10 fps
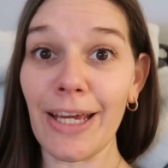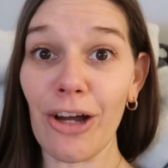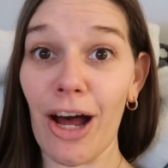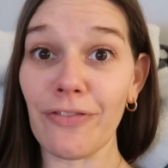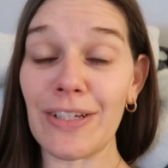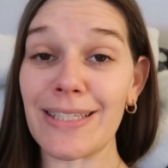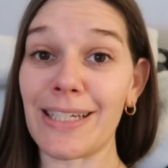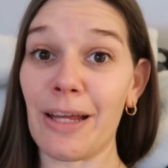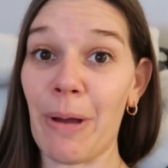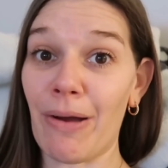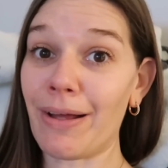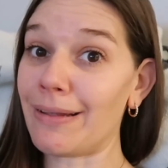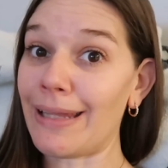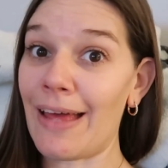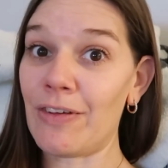Kickoff is in about
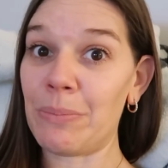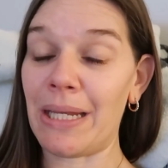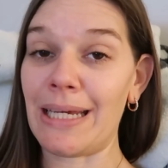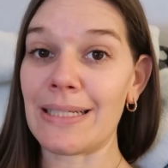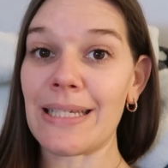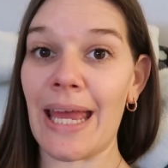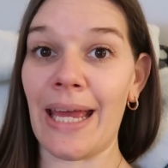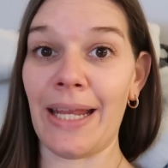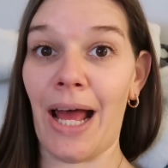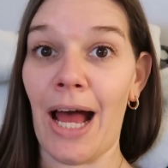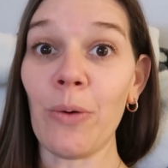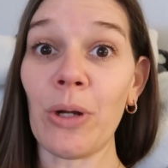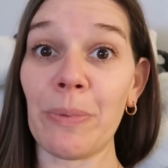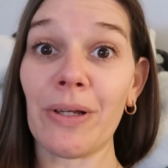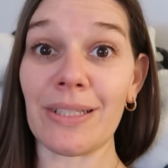11 minutes and I
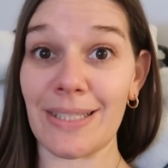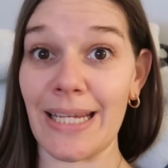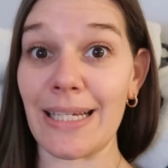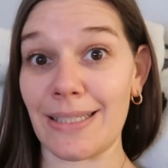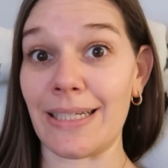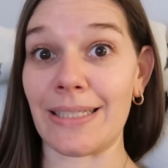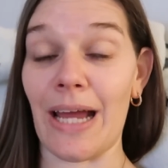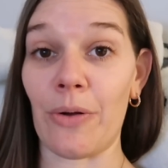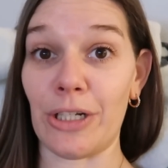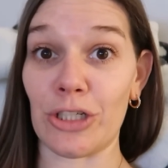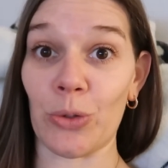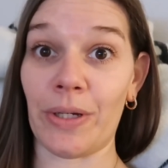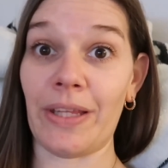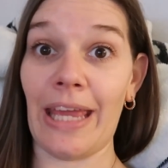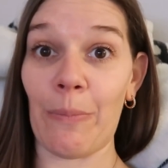wanna be able to stay sitting down and
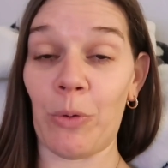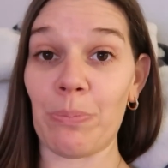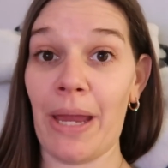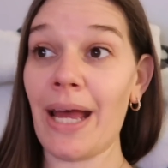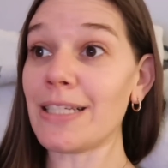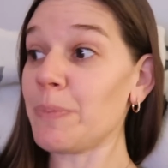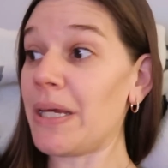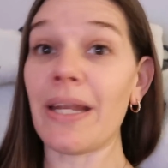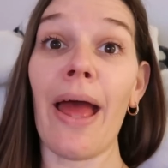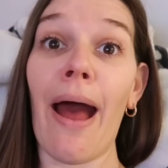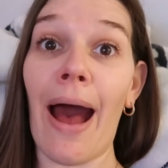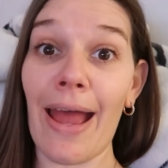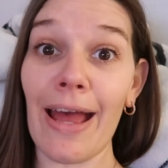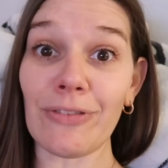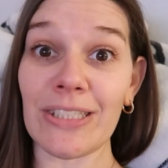enjoying the game with my husband.
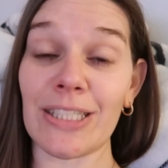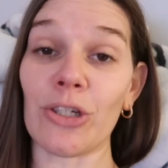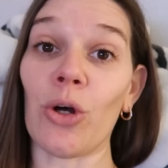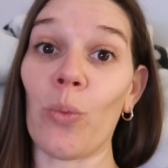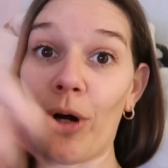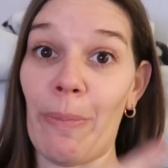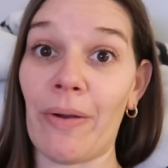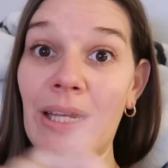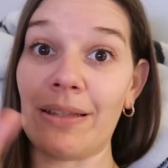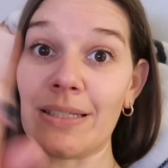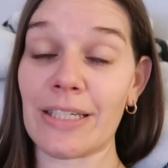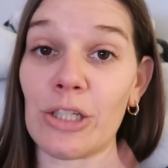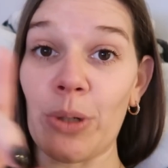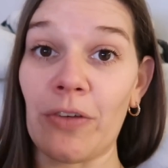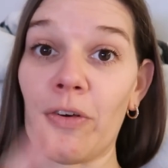I have to still worry about getting these
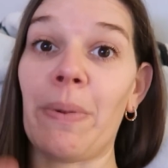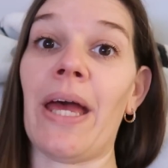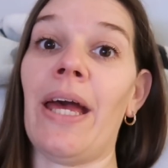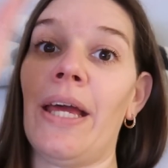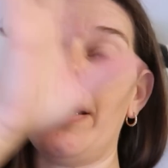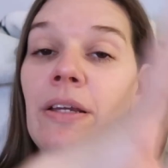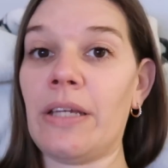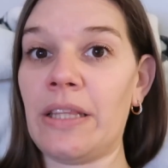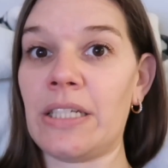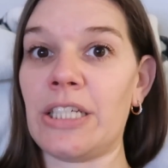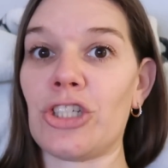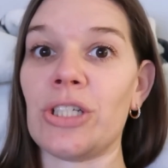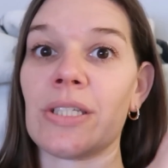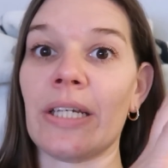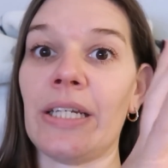kids ready for bed, get the
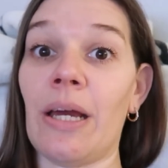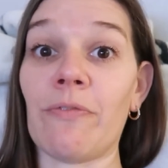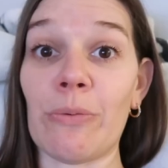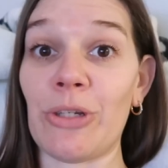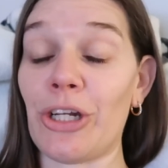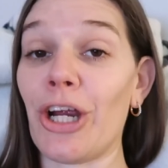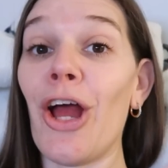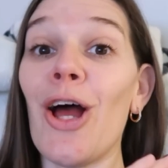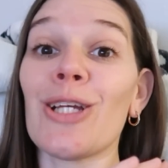dishes cleaned up from dinner.